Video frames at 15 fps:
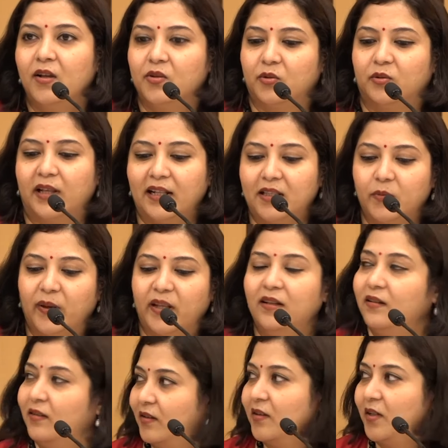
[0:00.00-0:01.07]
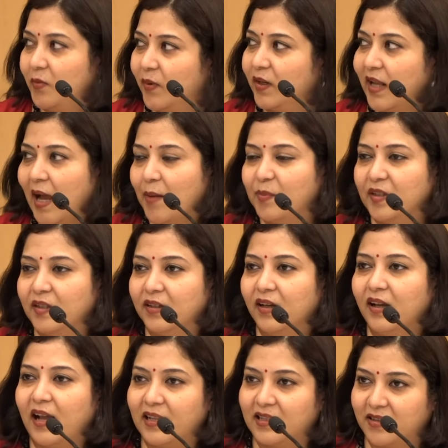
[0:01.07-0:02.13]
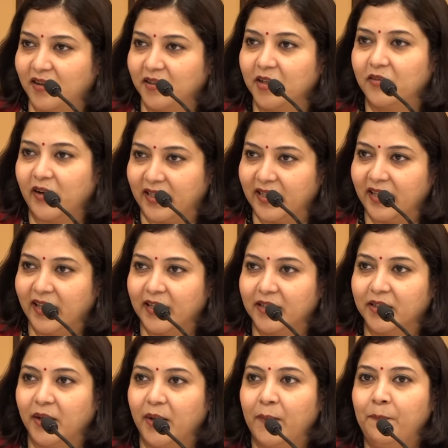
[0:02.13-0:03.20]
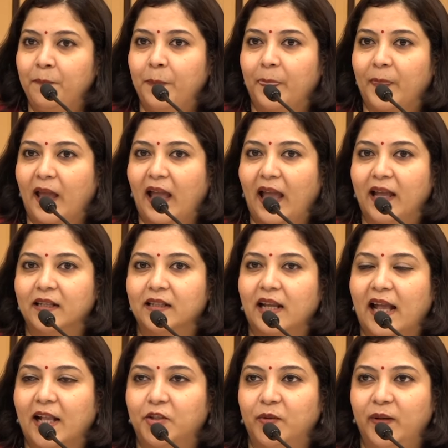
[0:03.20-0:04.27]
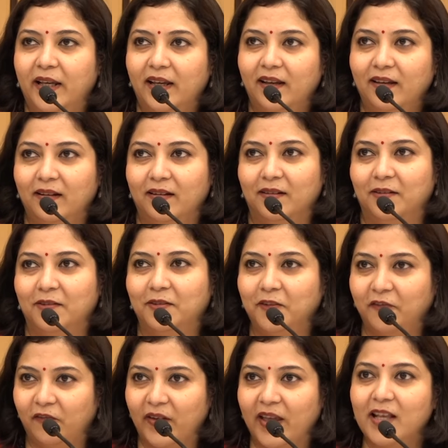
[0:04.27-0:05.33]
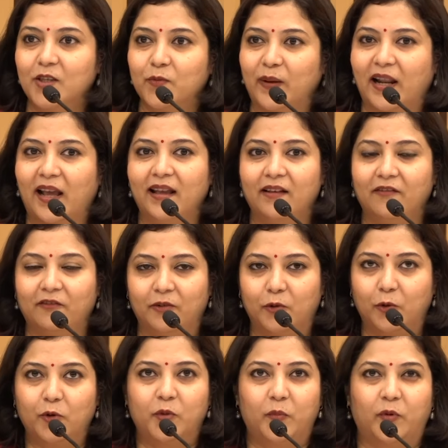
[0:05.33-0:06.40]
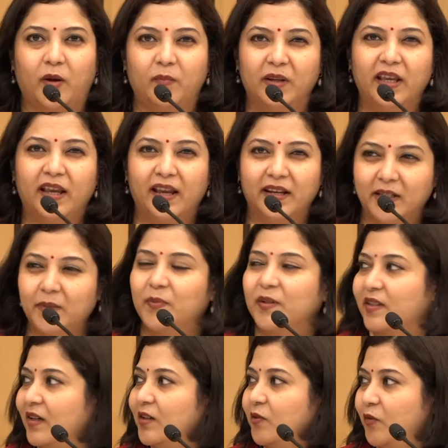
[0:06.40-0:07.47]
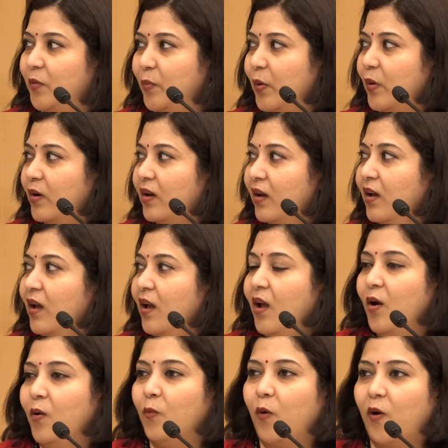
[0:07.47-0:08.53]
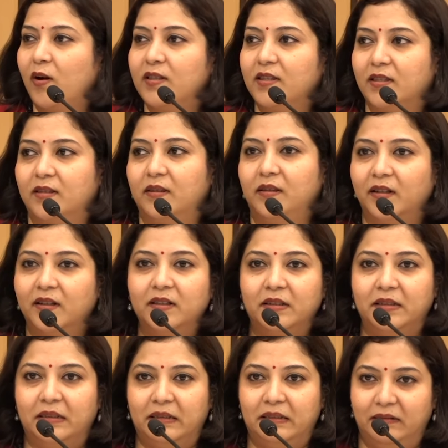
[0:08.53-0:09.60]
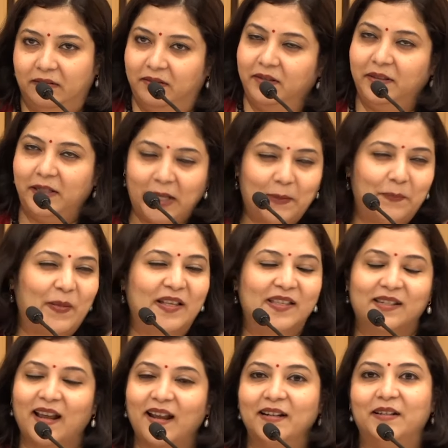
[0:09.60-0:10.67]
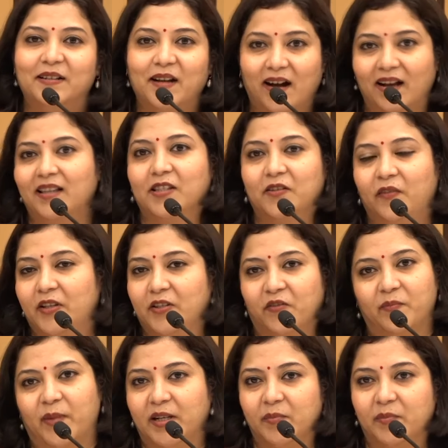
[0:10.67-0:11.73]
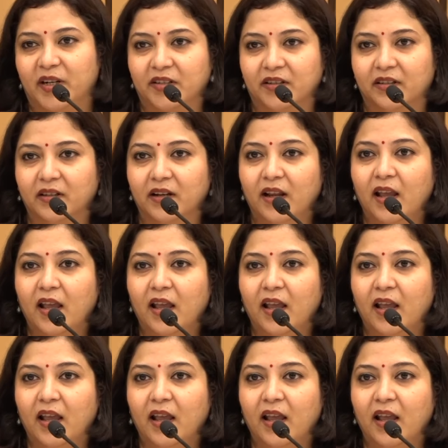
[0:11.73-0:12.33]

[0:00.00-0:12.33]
So that's when The D Word happened. I started writing it, and actually the phase when I wrote probably 80% of the book was the deepest and darkest phase of my depression.